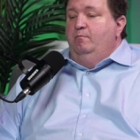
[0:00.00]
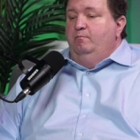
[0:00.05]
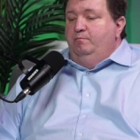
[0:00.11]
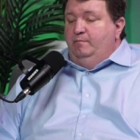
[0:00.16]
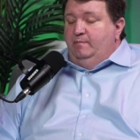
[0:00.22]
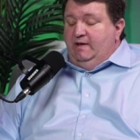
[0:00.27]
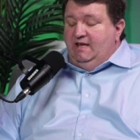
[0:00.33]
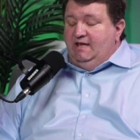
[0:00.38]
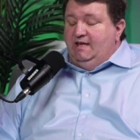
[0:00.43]

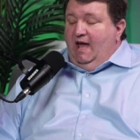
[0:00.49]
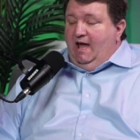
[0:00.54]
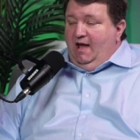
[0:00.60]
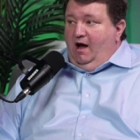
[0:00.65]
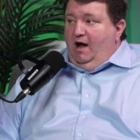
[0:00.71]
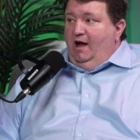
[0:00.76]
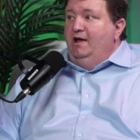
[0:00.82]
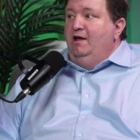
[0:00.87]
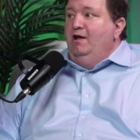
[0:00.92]

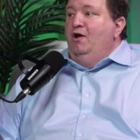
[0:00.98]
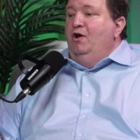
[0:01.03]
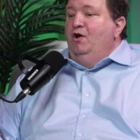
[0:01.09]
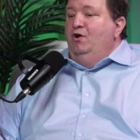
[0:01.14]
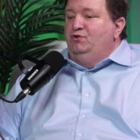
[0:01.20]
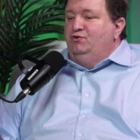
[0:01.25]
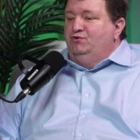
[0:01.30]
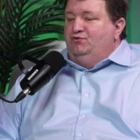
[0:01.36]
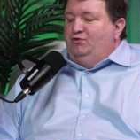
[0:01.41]
PKI
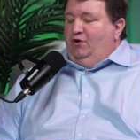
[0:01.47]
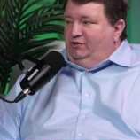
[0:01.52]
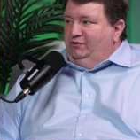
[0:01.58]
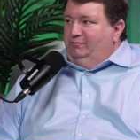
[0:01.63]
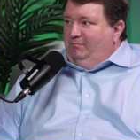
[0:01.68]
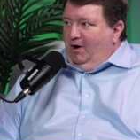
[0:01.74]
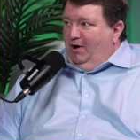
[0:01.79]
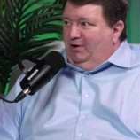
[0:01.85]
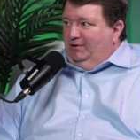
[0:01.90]
trust
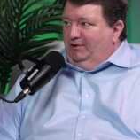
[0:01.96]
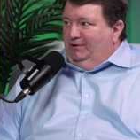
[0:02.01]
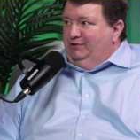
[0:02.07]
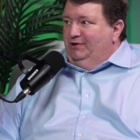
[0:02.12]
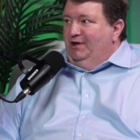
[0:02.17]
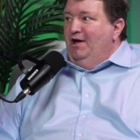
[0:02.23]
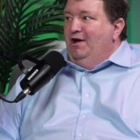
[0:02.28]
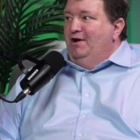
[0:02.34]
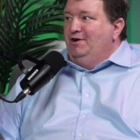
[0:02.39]
models
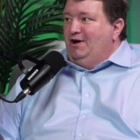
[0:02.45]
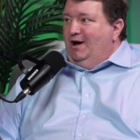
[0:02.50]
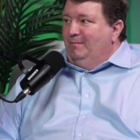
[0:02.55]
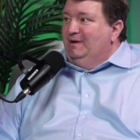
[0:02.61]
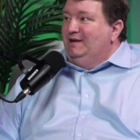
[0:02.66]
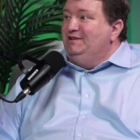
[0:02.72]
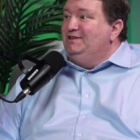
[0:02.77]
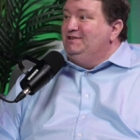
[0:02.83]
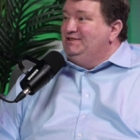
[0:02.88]

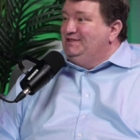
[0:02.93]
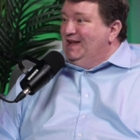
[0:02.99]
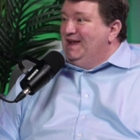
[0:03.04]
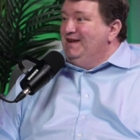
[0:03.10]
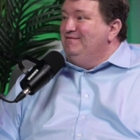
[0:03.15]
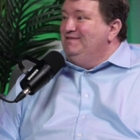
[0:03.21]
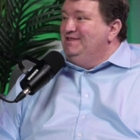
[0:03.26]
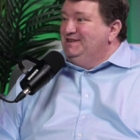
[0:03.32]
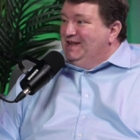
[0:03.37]
coming to
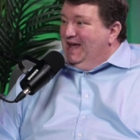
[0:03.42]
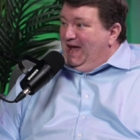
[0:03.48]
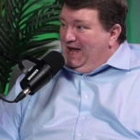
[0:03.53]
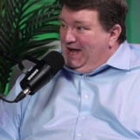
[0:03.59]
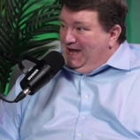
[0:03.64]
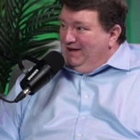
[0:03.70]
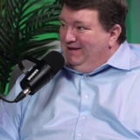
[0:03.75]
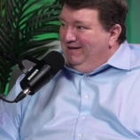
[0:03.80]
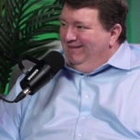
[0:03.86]
save the
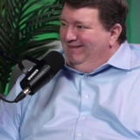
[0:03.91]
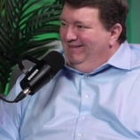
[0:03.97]
day